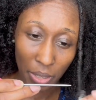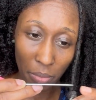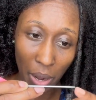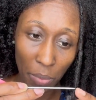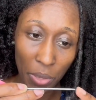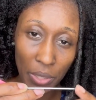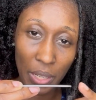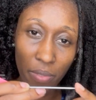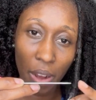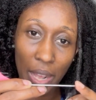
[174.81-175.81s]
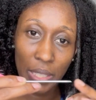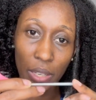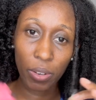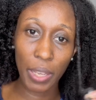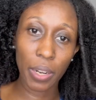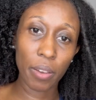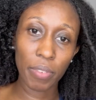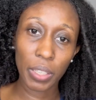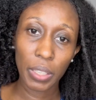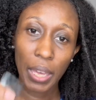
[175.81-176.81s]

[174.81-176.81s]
But I'm using the rat tail end of it.